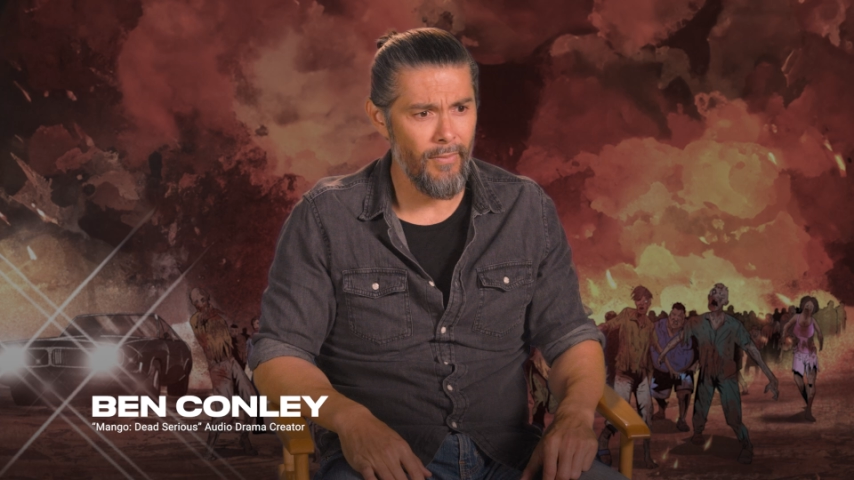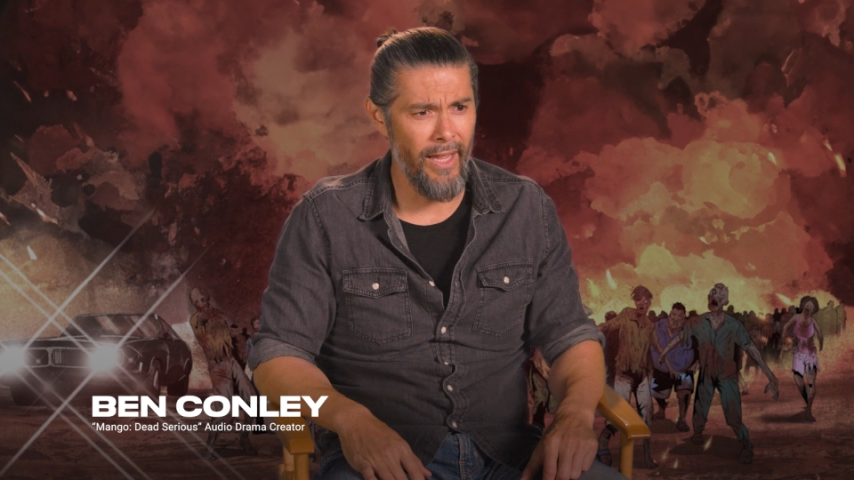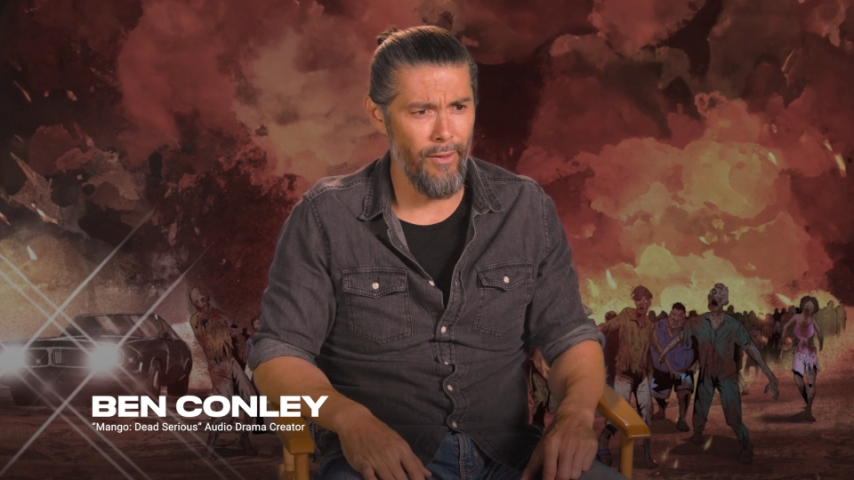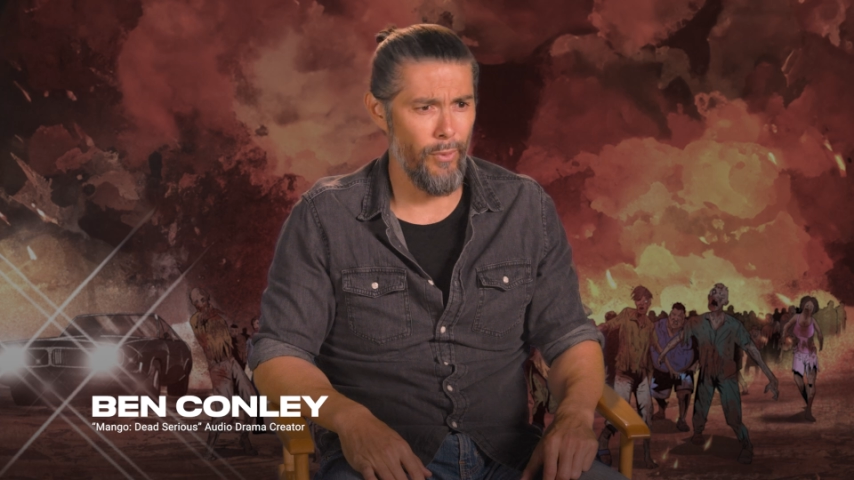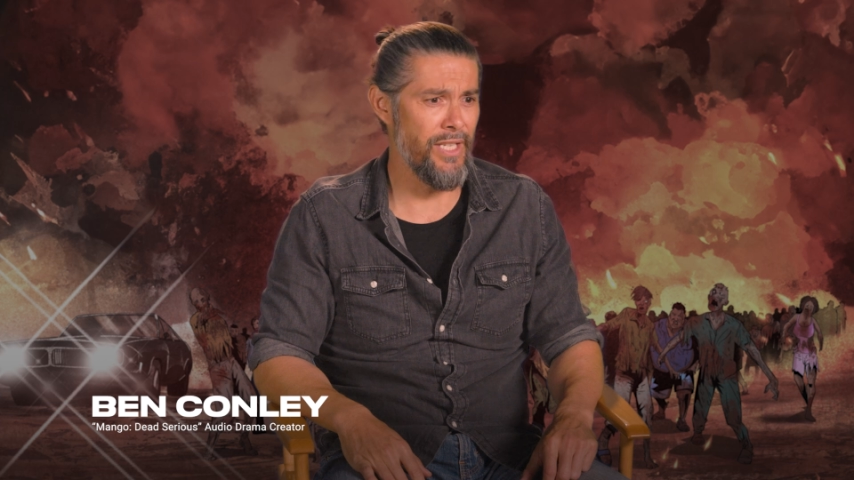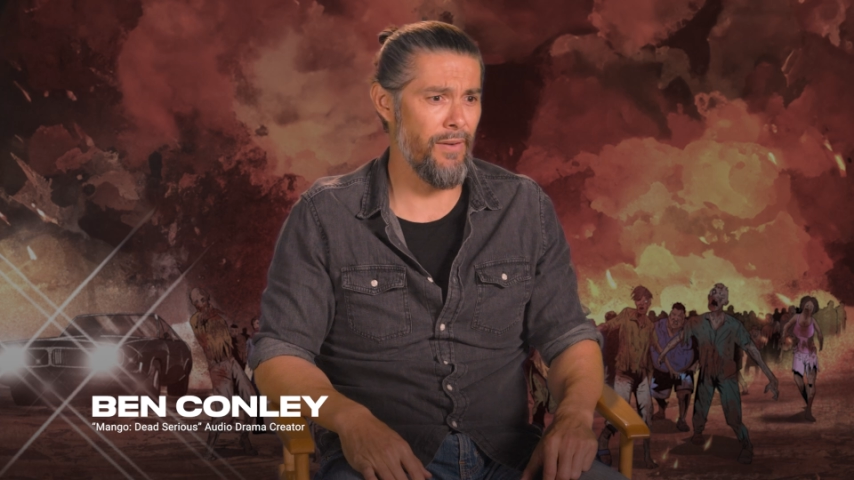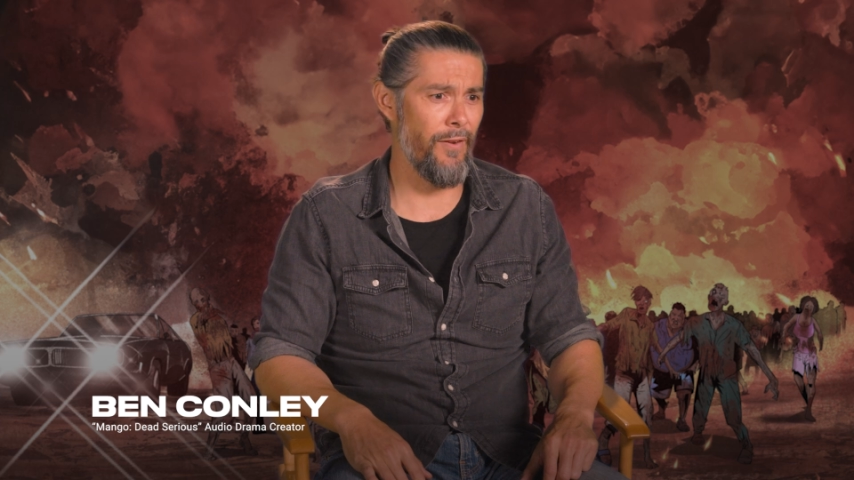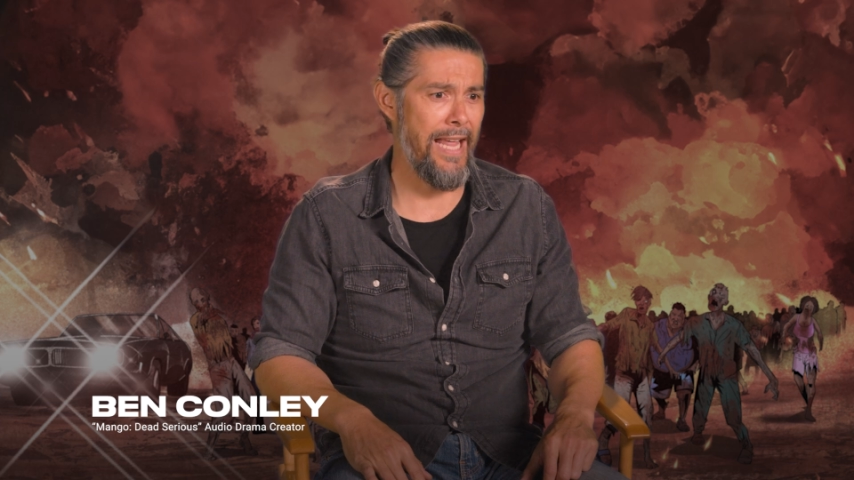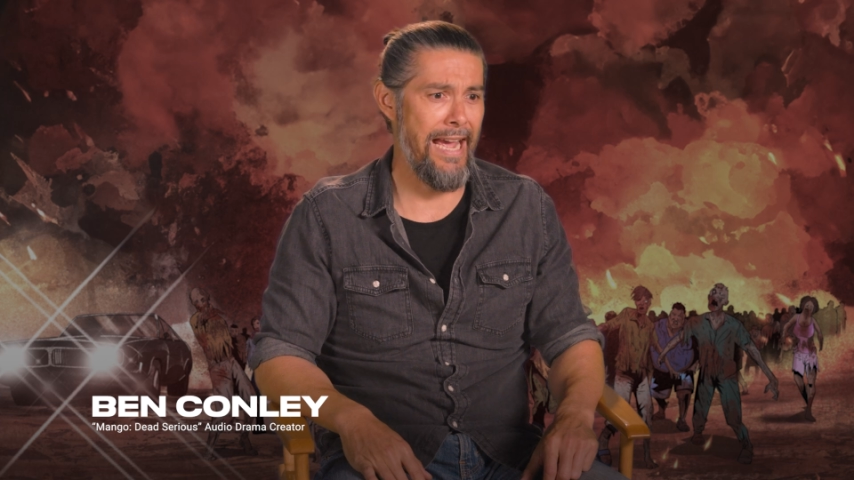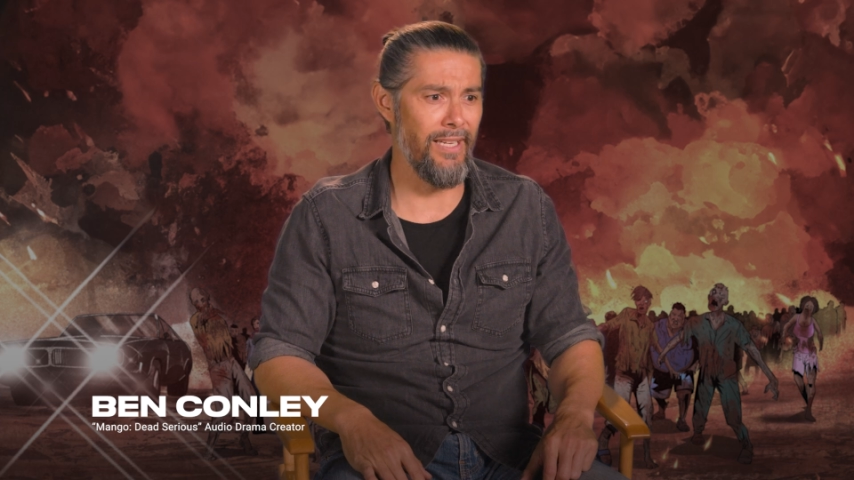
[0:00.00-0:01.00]
And the reason
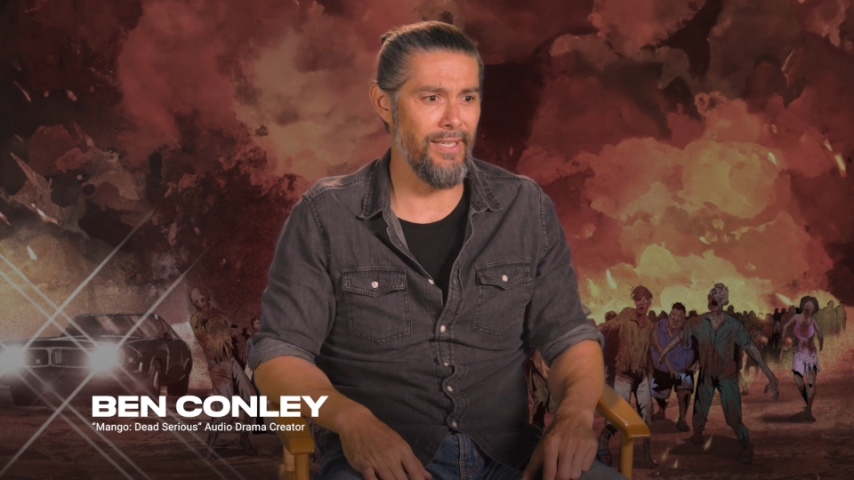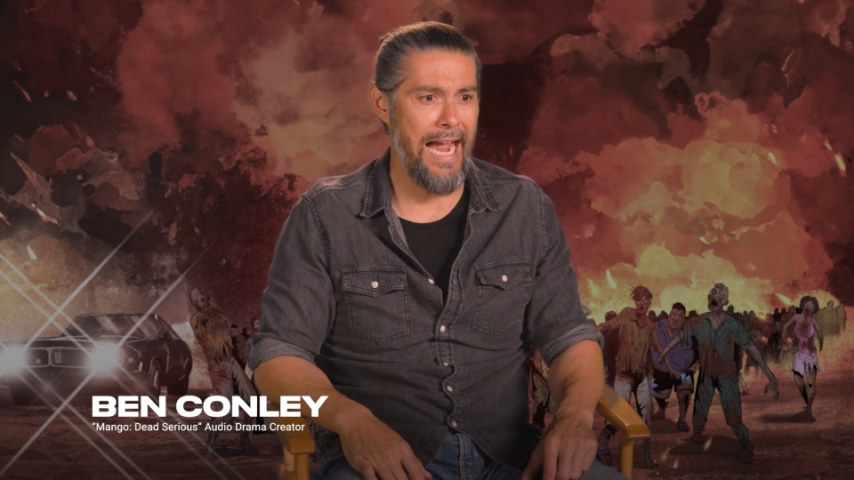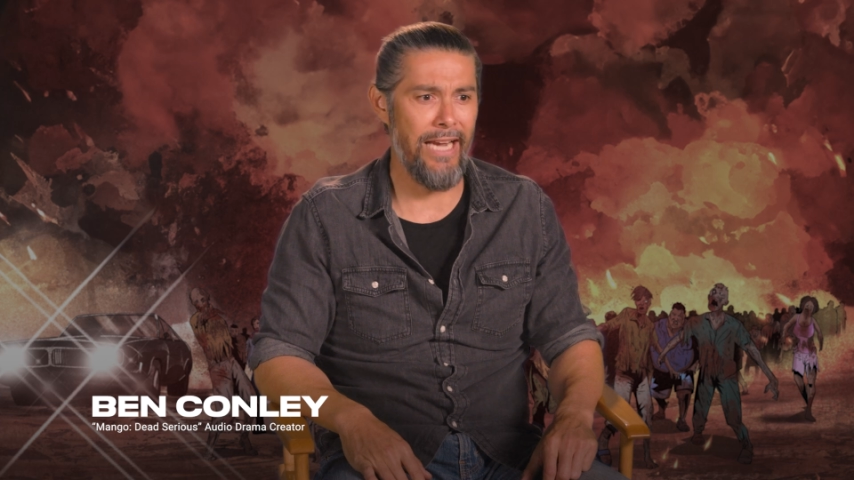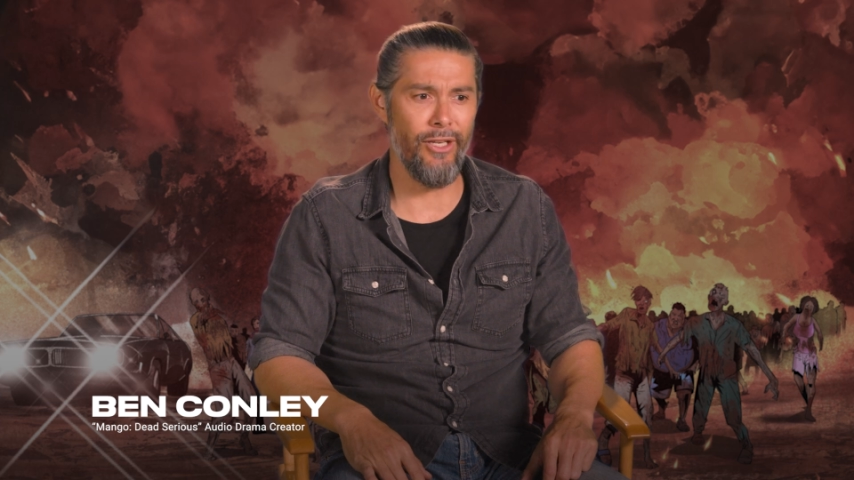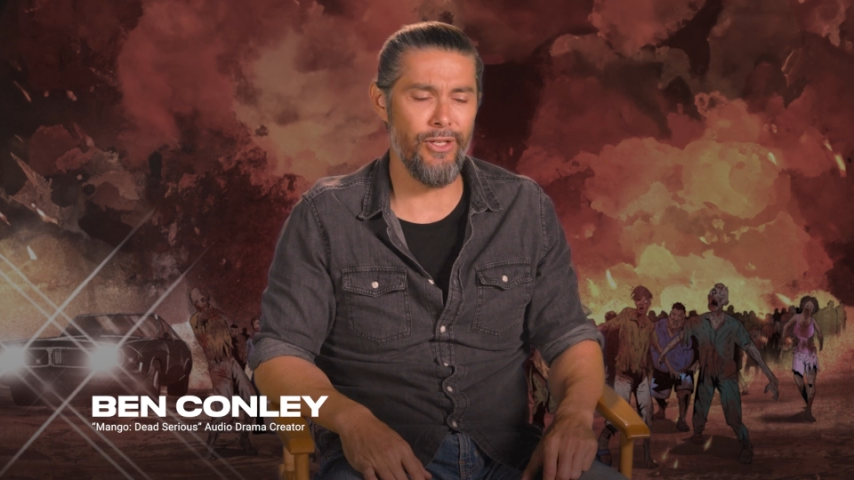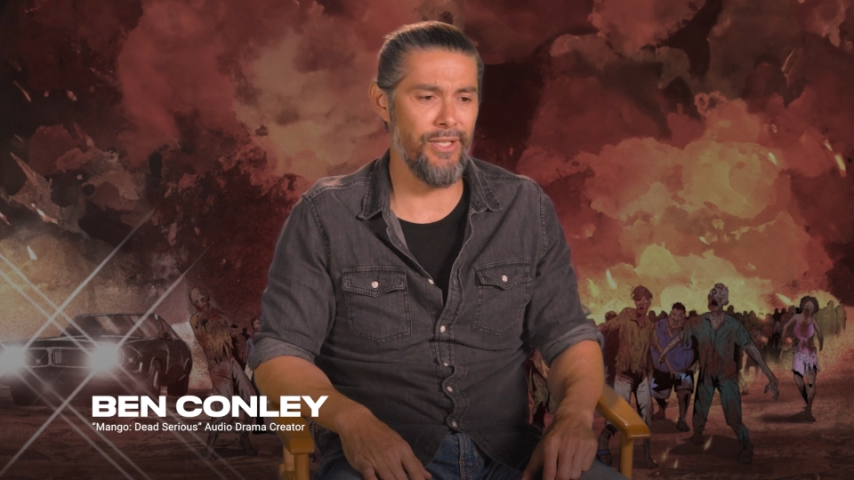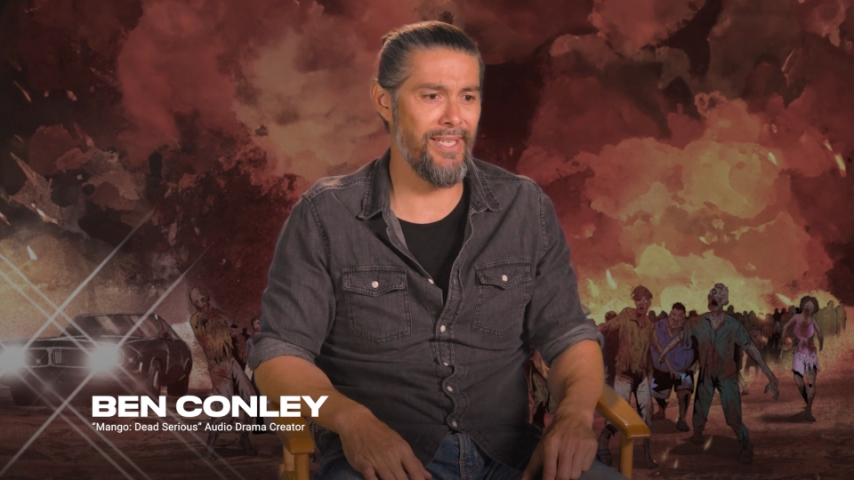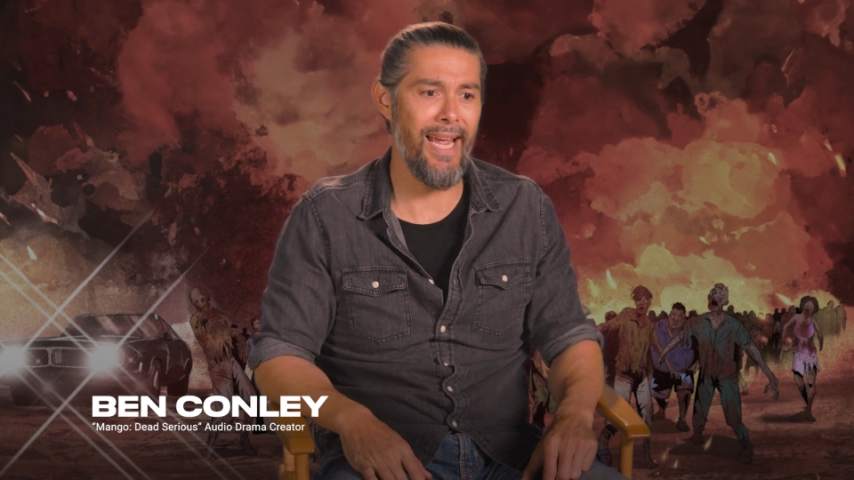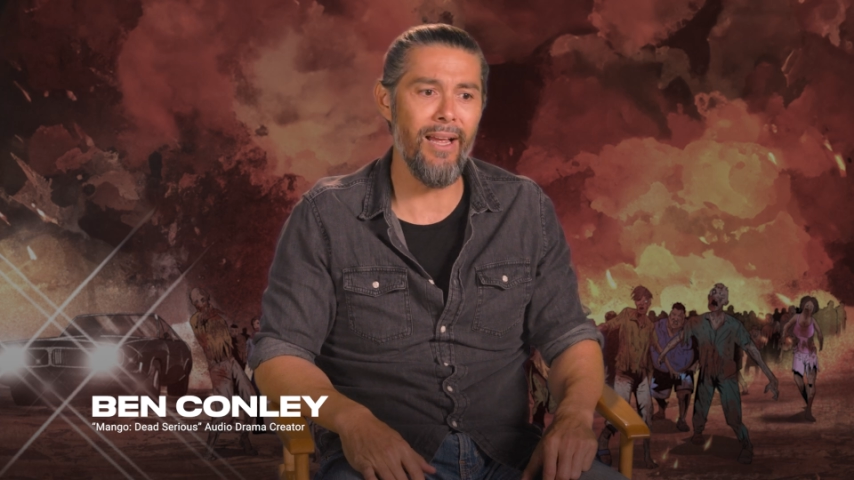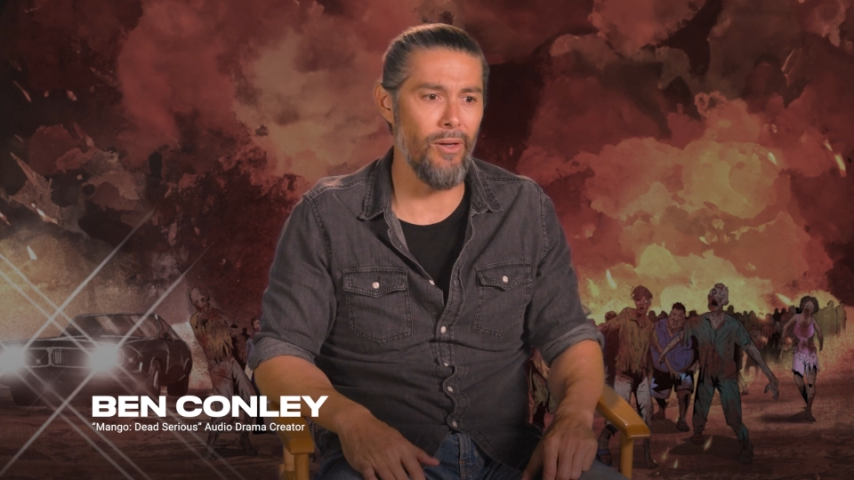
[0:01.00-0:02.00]
for that is I could just
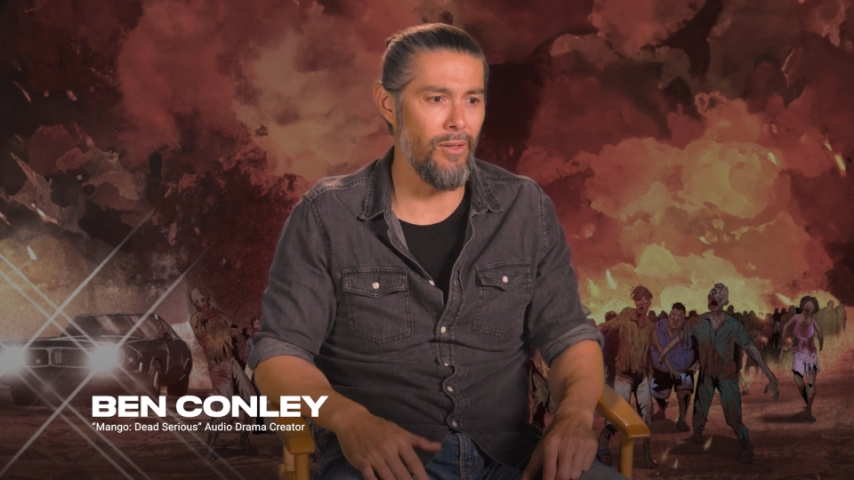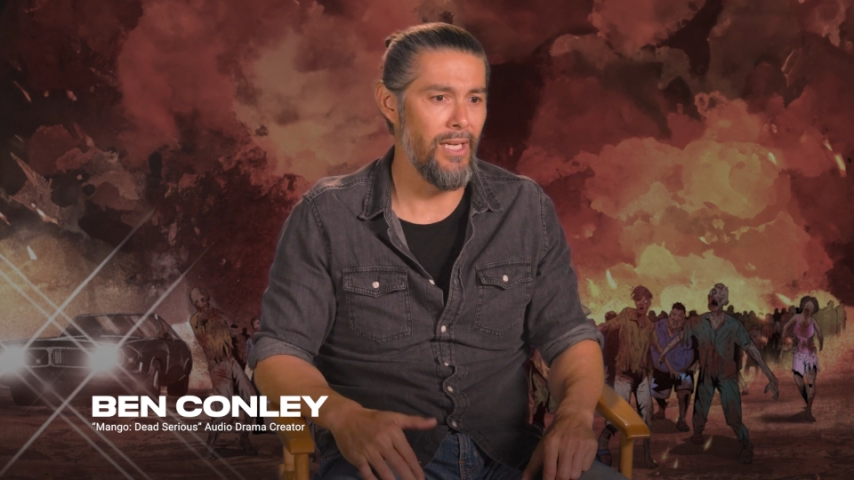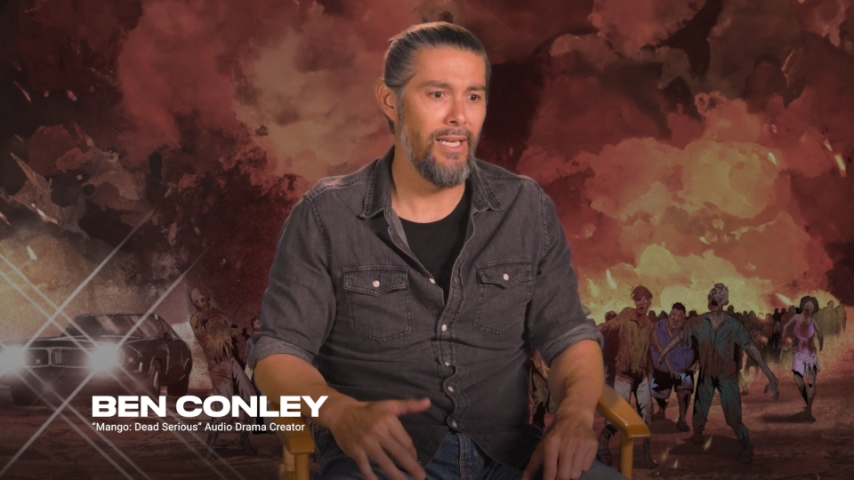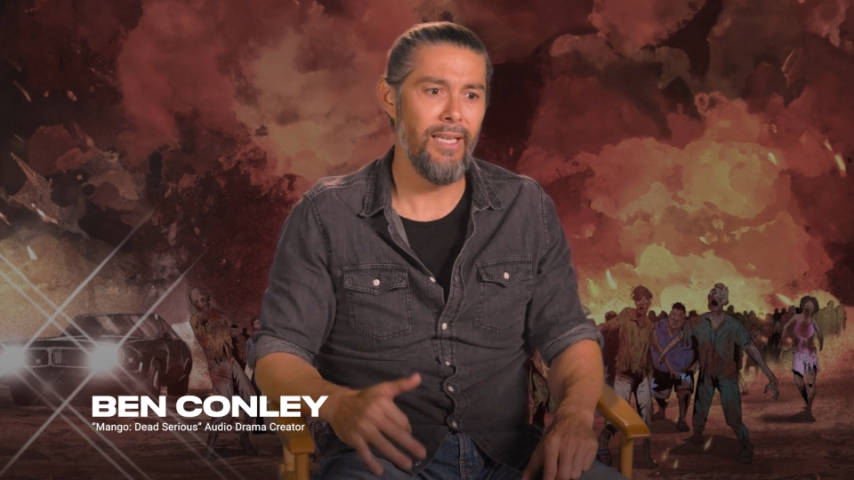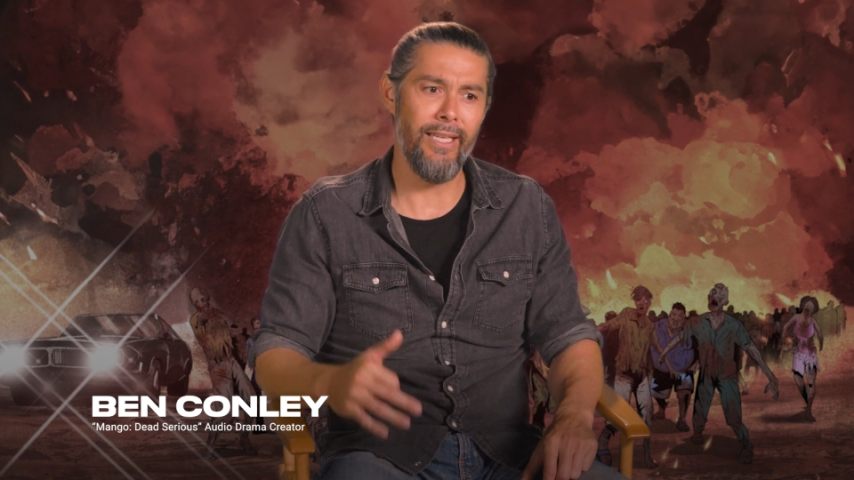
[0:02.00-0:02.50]
tell